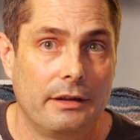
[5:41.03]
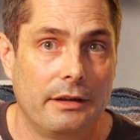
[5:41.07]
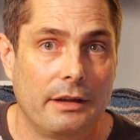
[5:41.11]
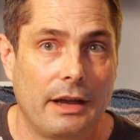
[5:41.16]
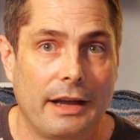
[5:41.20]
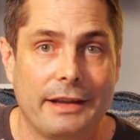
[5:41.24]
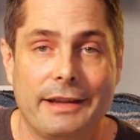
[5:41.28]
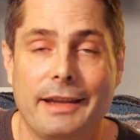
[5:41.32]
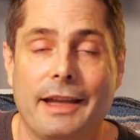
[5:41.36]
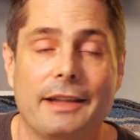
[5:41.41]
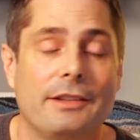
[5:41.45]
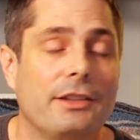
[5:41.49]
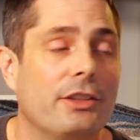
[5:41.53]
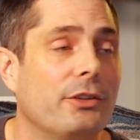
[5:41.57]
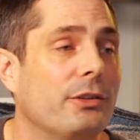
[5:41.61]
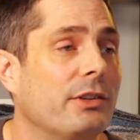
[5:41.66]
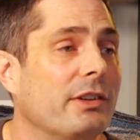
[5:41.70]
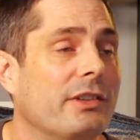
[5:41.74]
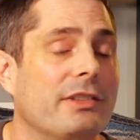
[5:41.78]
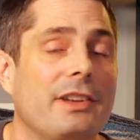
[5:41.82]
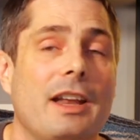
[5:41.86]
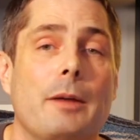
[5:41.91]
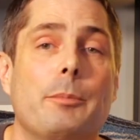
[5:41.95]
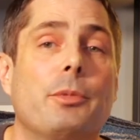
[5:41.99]
Again, there's
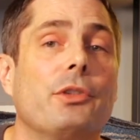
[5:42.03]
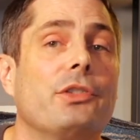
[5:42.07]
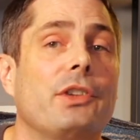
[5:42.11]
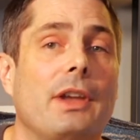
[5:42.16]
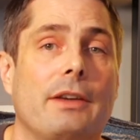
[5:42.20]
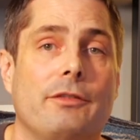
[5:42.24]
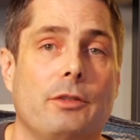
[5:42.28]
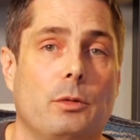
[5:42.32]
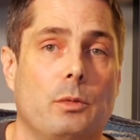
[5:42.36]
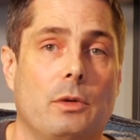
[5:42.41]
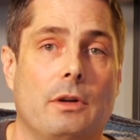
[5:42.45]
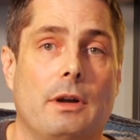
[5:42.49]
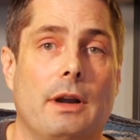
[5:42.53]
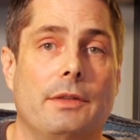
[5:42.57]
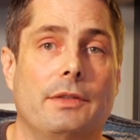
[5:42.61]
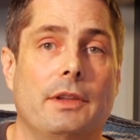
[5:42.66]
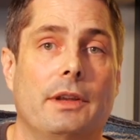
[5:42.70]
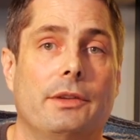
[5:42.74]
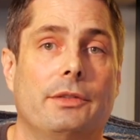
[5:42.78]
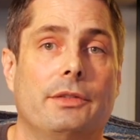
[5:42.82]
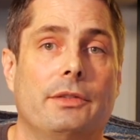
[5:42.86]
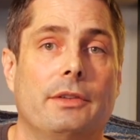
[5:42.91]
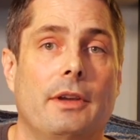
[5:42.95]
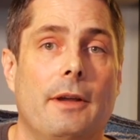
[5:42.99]
examples everywhere on
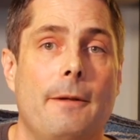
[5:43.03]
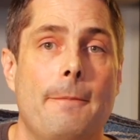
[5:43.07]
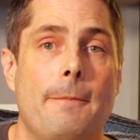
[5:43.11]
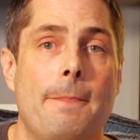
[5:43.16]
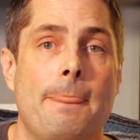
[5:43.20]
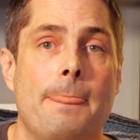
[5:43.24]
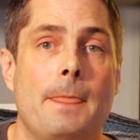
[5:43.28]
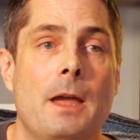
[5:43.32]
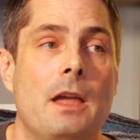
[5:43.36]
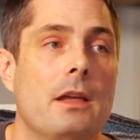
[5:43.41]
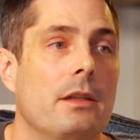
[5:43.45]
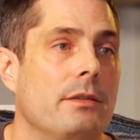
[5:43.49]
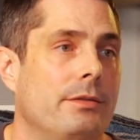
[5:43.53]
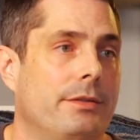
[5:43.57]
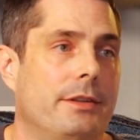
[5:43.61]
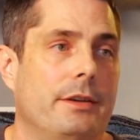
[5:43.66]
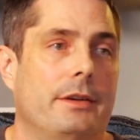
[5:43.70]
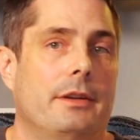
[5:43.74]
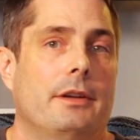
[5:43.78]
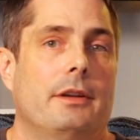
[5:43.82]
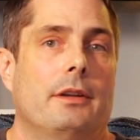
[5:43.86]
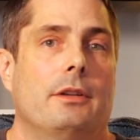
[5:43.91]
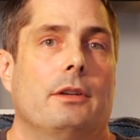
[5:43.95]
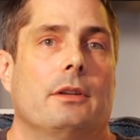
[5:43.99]
this.
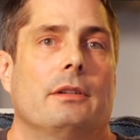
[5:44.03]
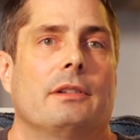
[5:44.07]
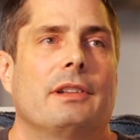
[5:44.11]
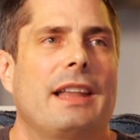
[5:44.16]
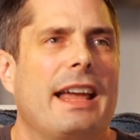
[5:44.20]
The